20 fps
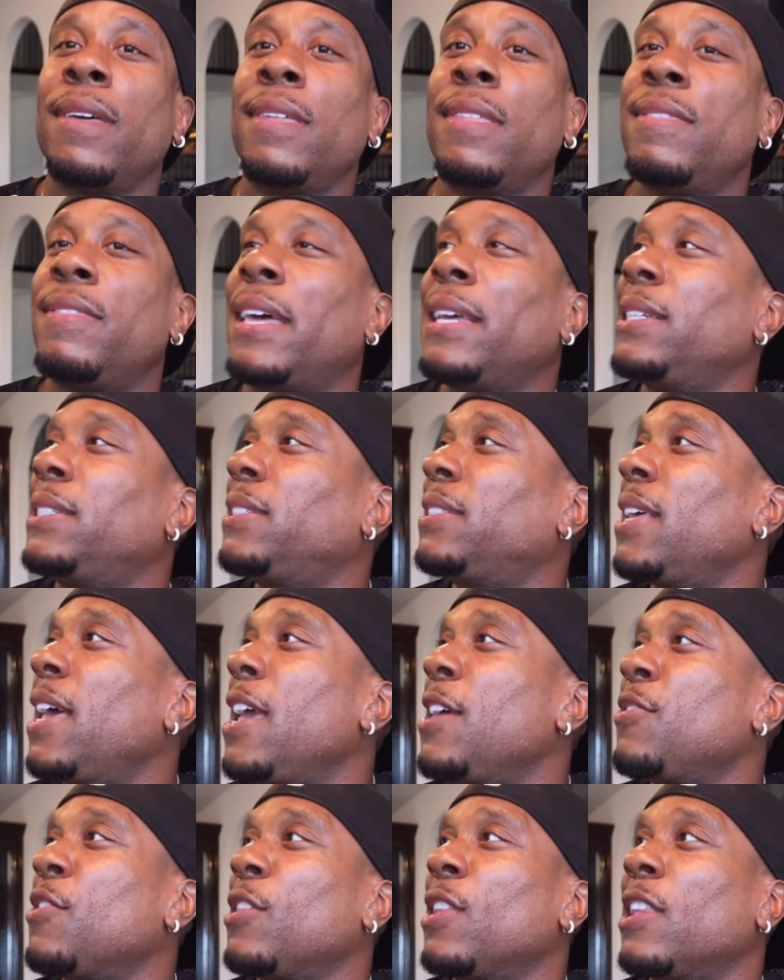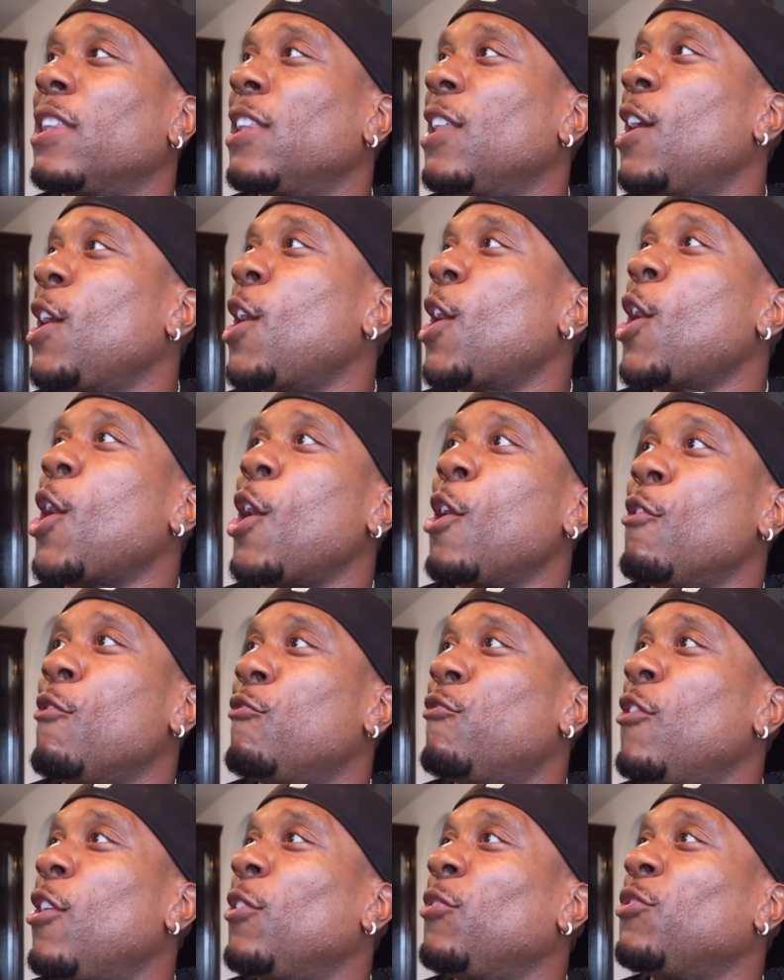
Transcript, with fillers: They say the love,